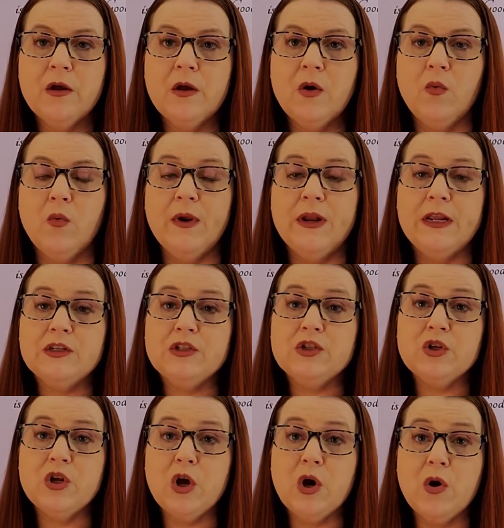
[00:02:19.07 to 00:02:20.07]
We need
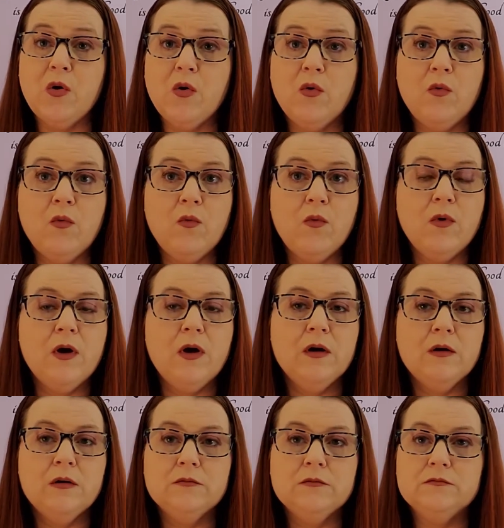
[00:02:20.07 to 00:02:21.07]
to know
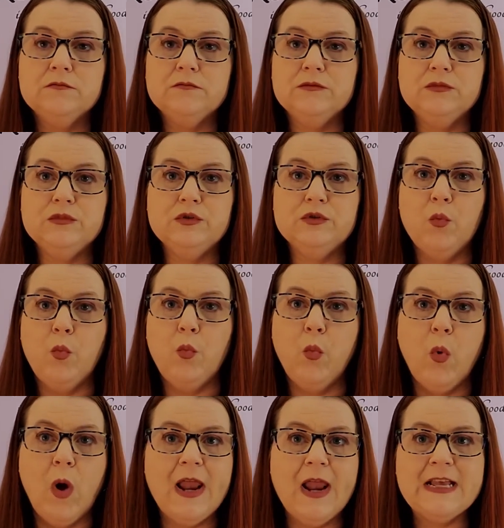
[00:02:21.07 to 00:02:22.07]

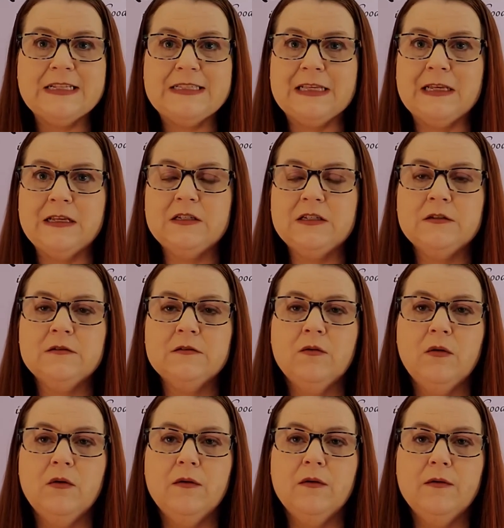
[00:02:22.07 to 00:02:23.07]
what is it
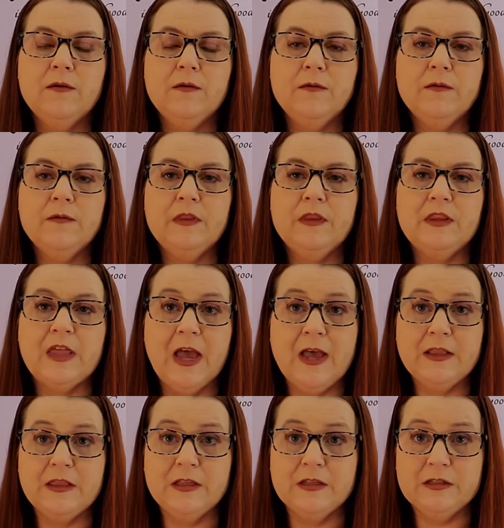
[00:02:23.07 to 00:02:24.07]

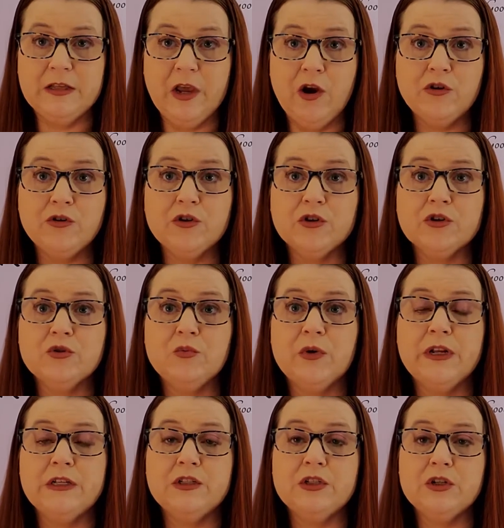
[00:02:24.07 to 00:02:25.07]
that this character is
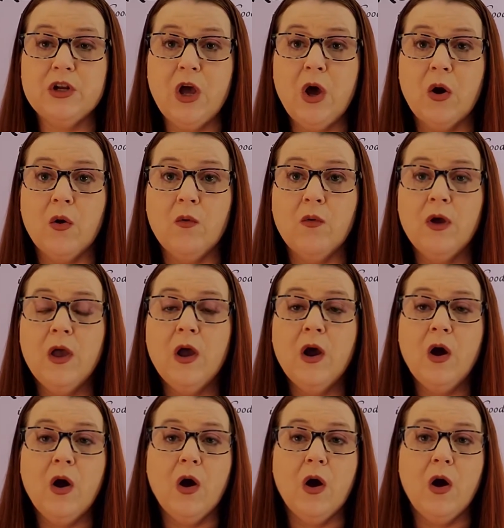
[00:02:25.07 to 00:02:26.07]
wanting to know.
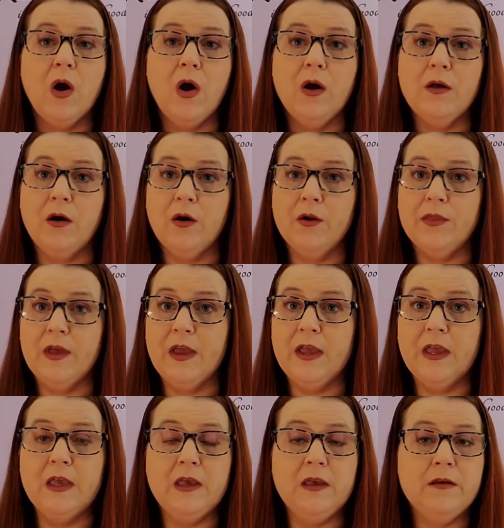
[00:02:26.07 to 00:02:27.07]
Are
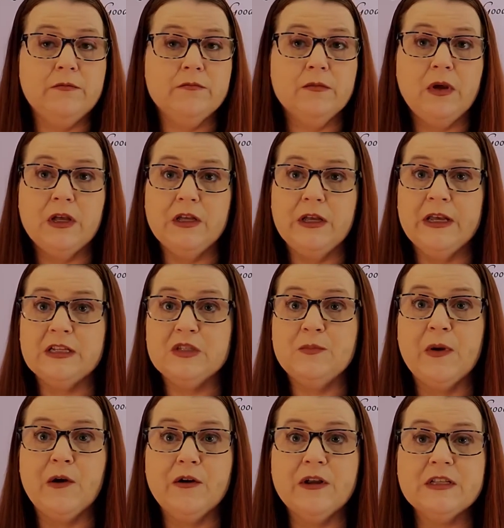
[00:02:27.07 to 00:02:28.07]
they
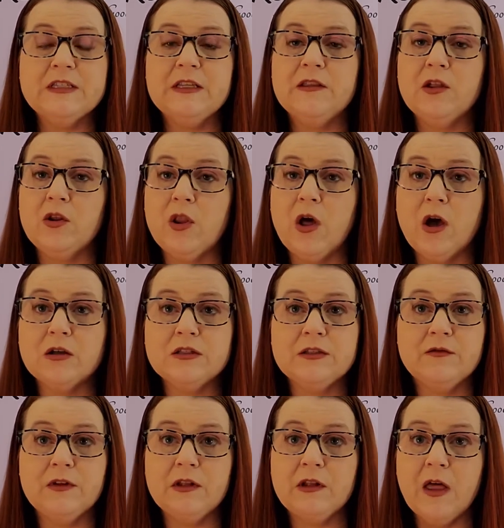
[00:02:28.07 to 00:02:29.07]
experiencing the loss
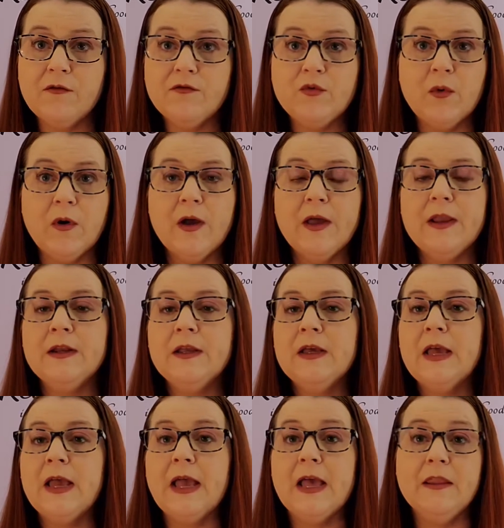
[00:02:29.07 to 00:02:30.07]
of a loved one
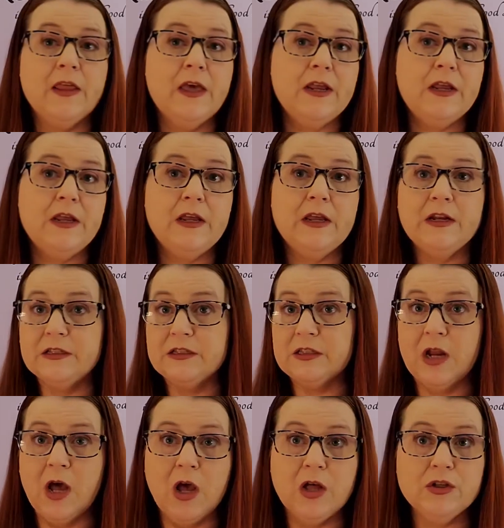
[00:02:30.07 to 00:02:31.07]
and it's
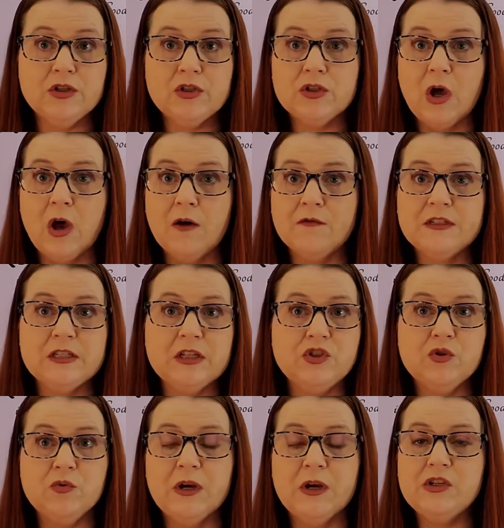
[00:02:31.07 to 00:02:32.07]
an unsolved
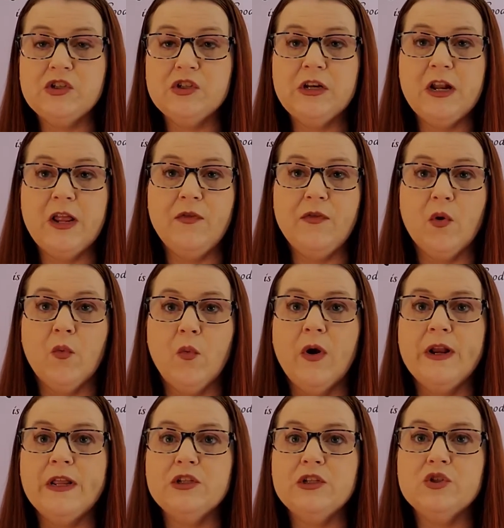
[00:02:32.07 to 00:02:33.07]
situation and they're
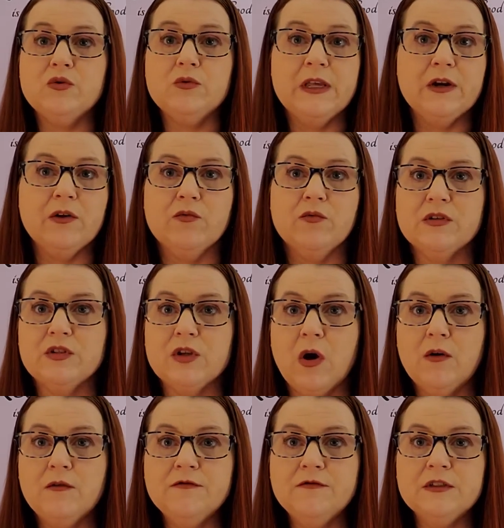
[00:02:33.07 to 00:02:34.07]
wanting to get it
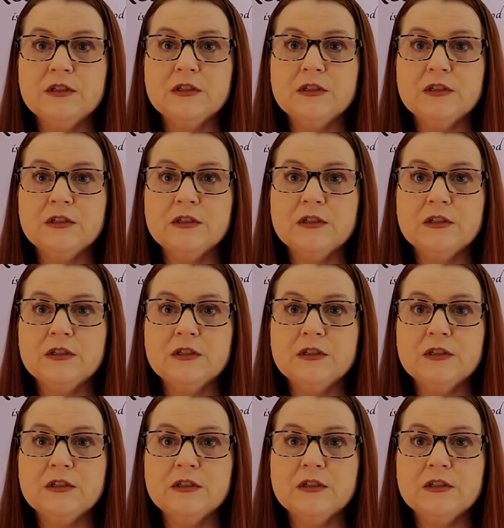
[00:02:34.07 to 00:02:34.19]
resolved?